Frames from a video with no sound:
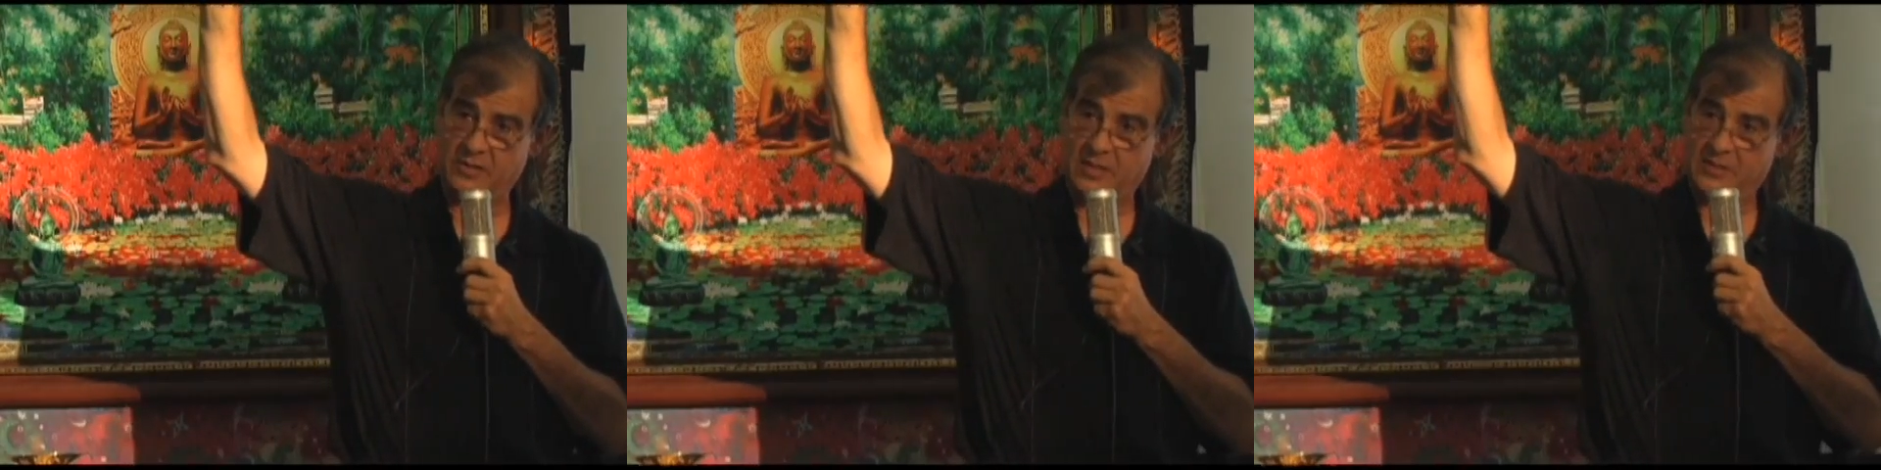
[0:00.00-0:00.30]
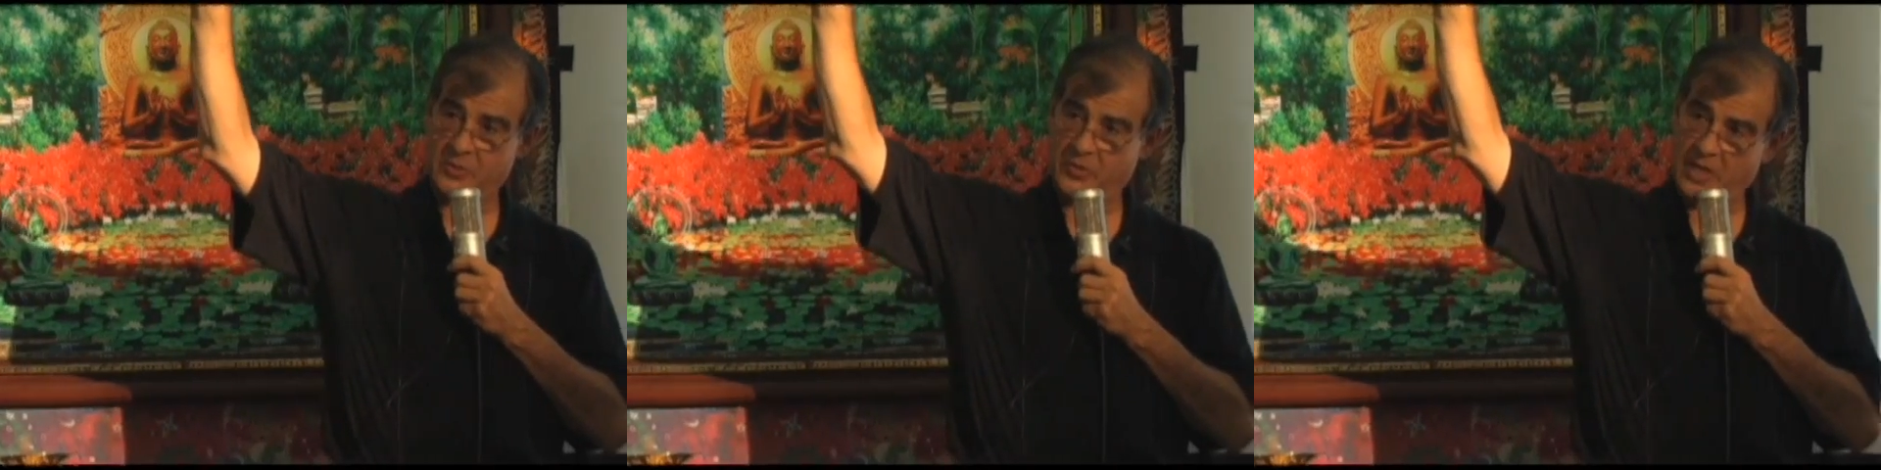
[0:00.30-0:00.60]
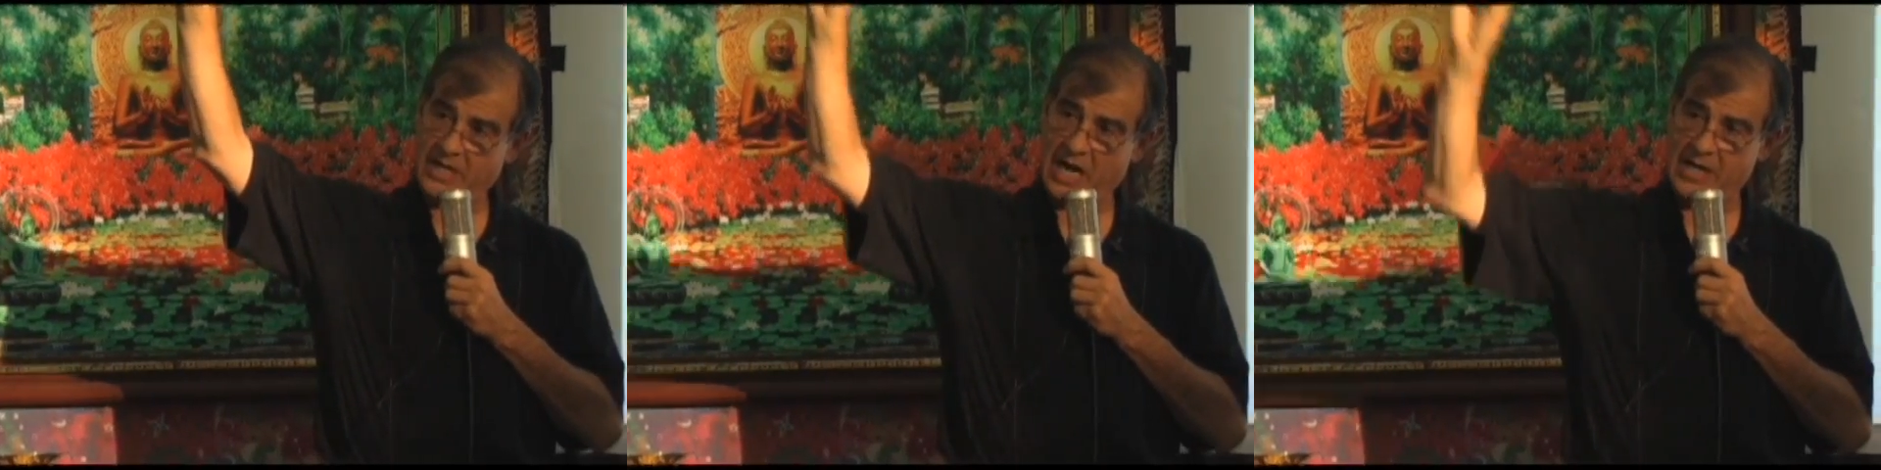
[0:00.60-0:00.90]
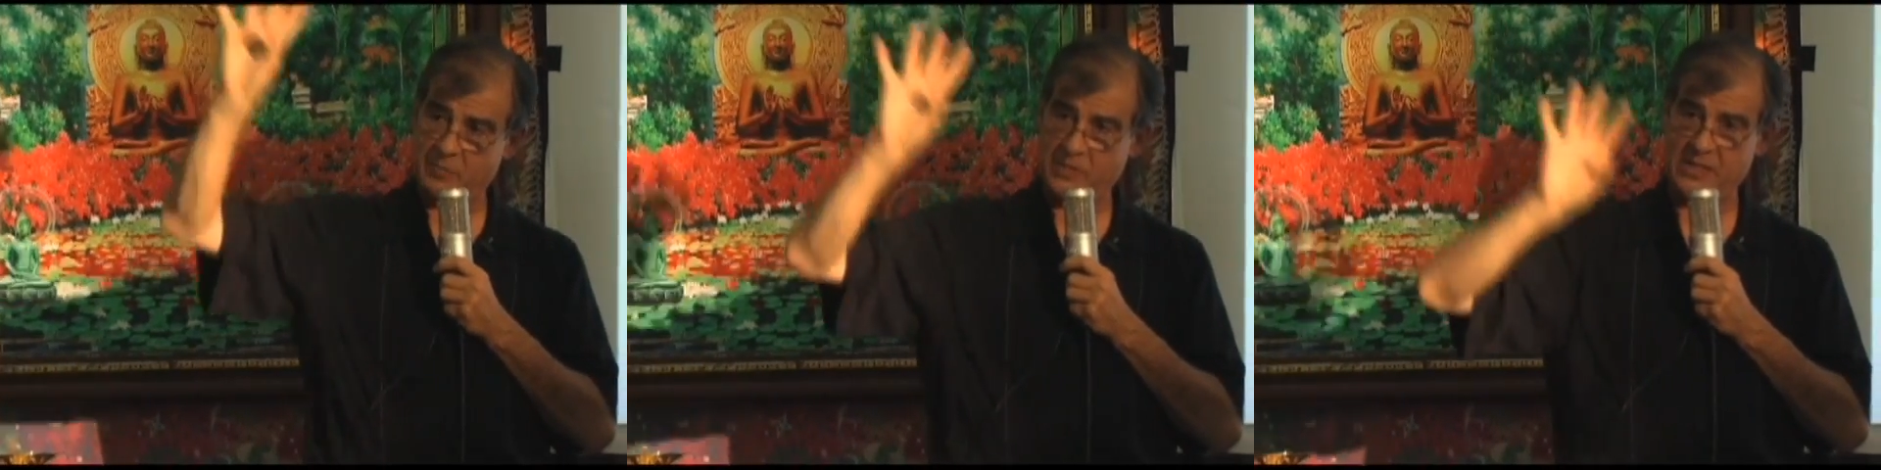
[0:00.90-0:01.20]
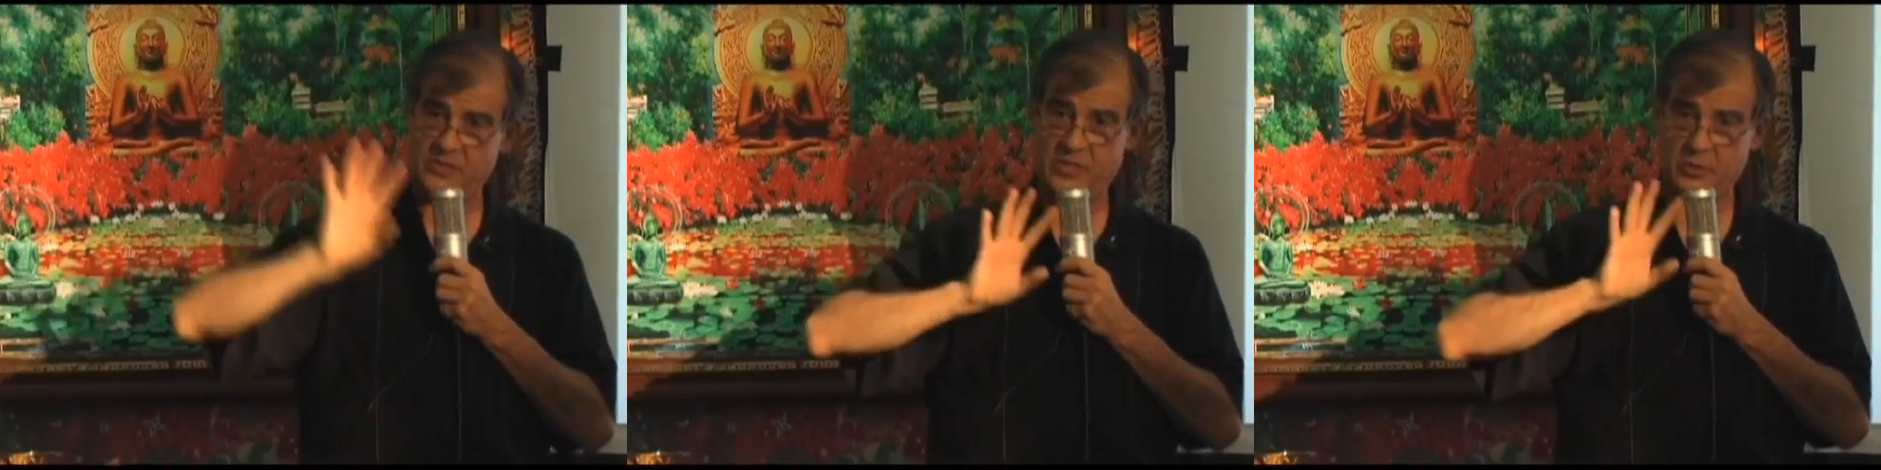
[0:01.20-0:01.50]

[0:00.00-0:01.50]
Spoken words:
So they're like higher beings that are